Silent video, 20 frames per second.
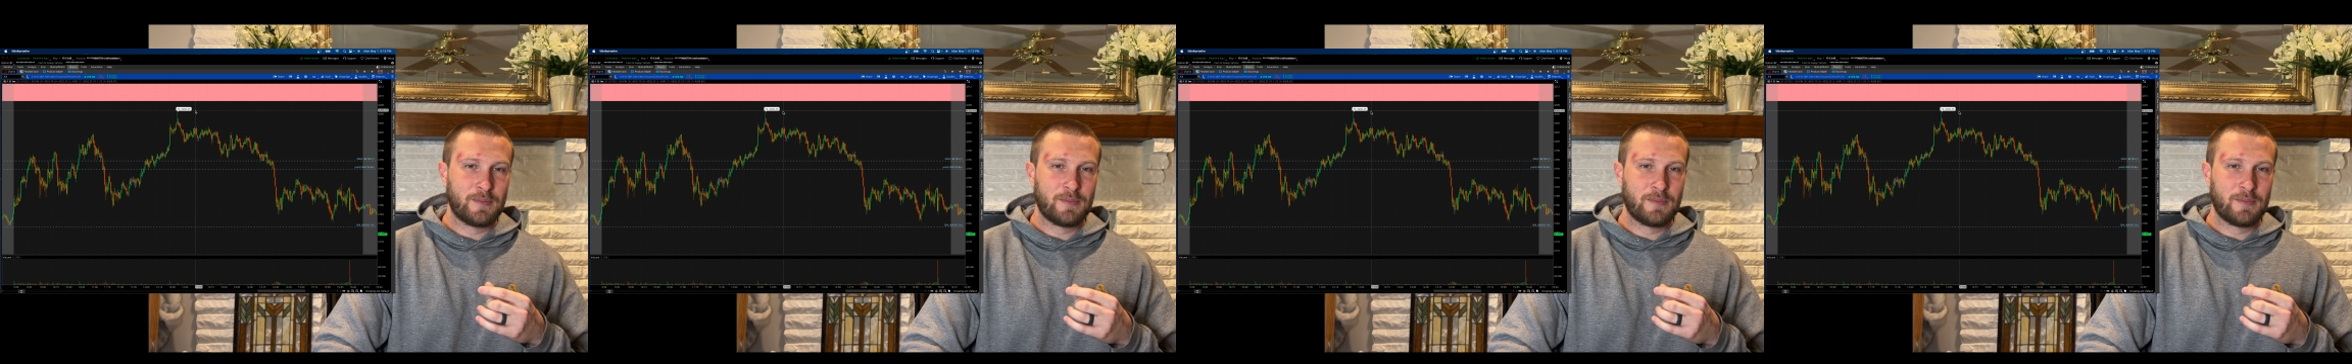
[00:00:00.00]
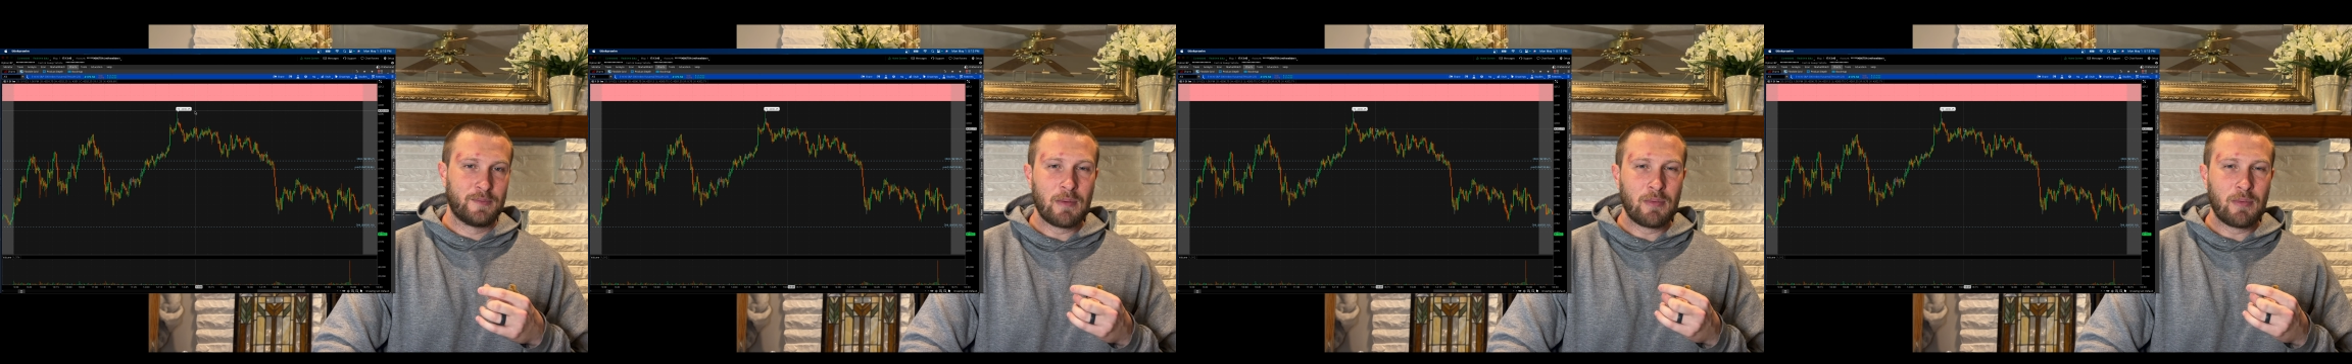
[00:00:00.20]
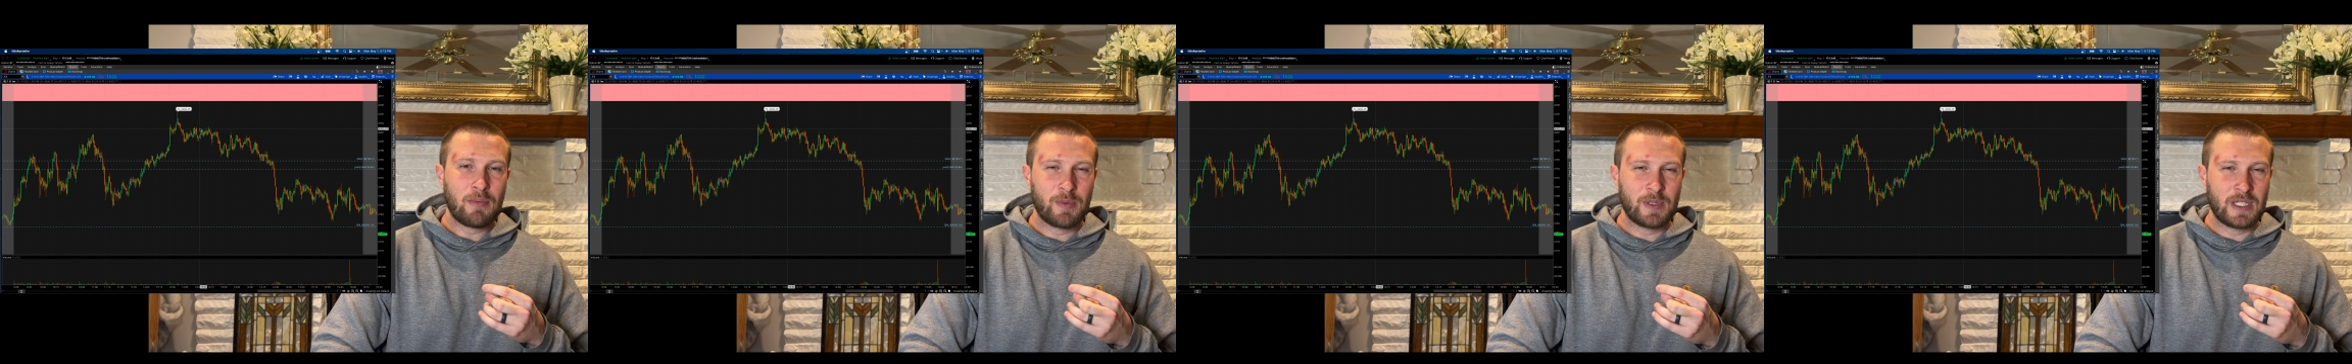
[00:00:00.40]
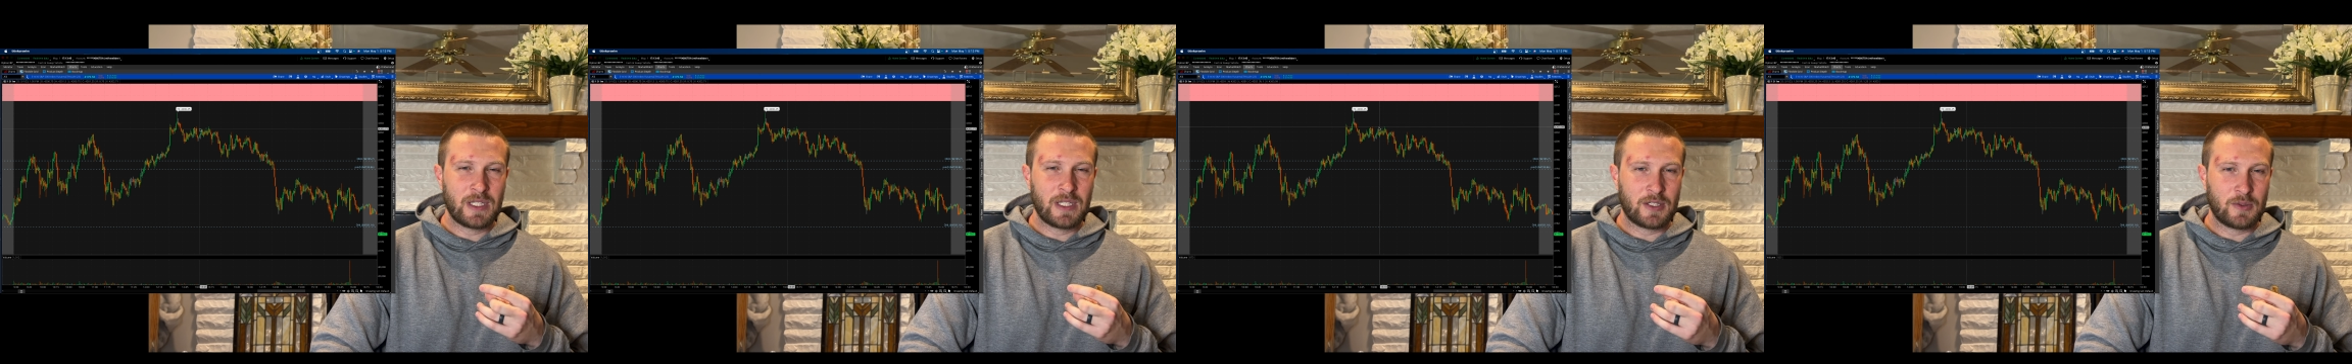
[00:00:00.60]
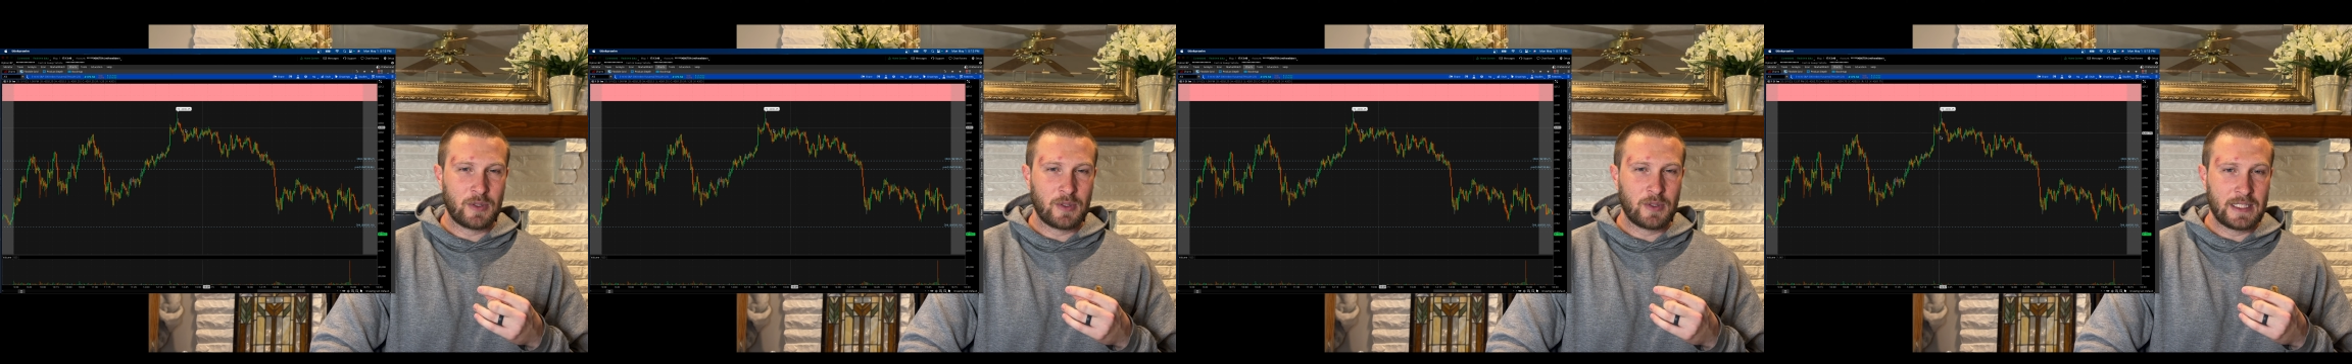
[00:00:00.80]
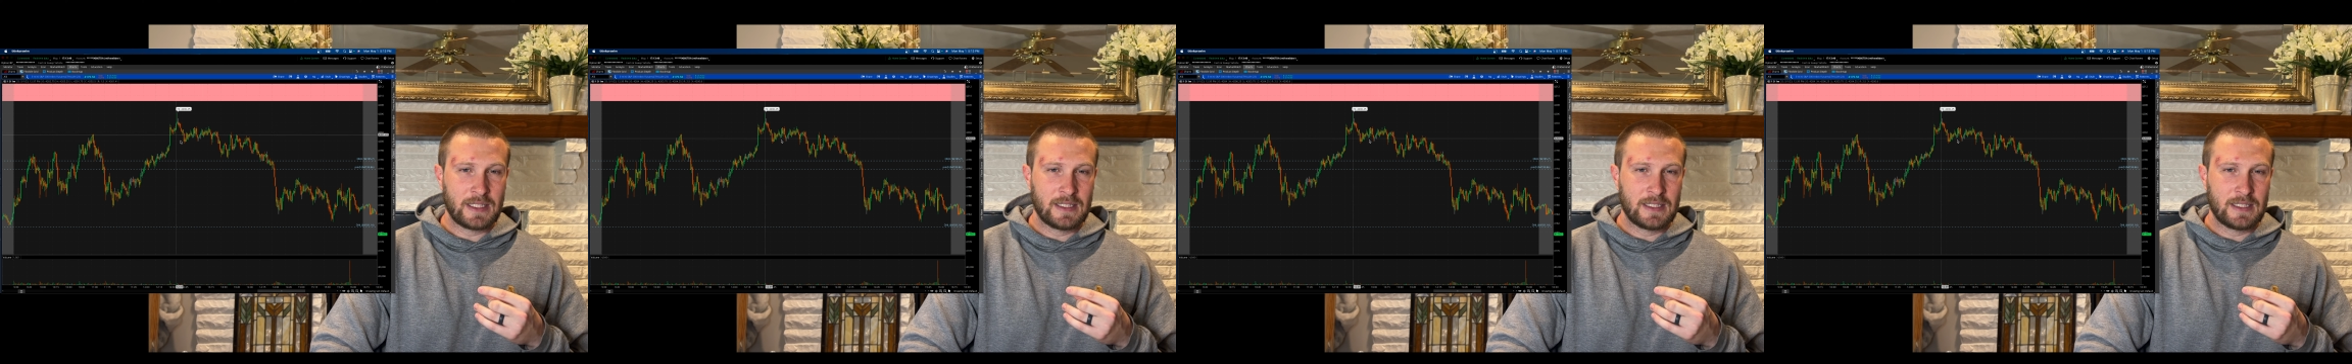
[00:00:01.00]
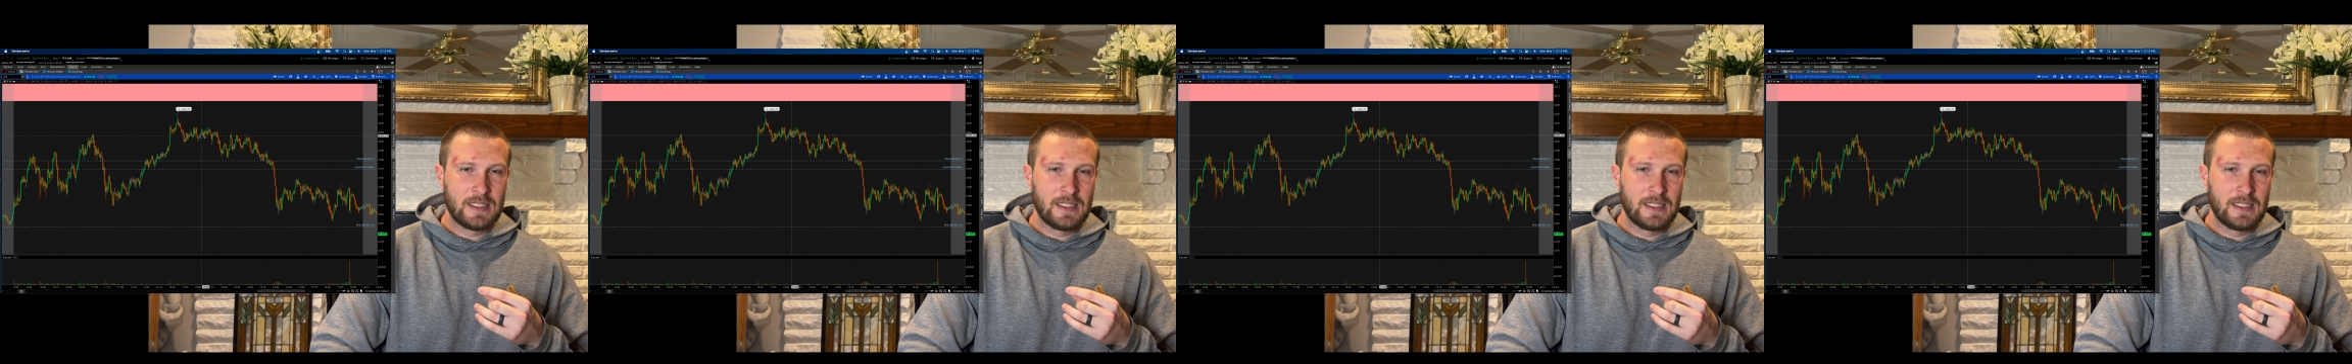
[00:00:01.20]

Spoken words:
probably not great,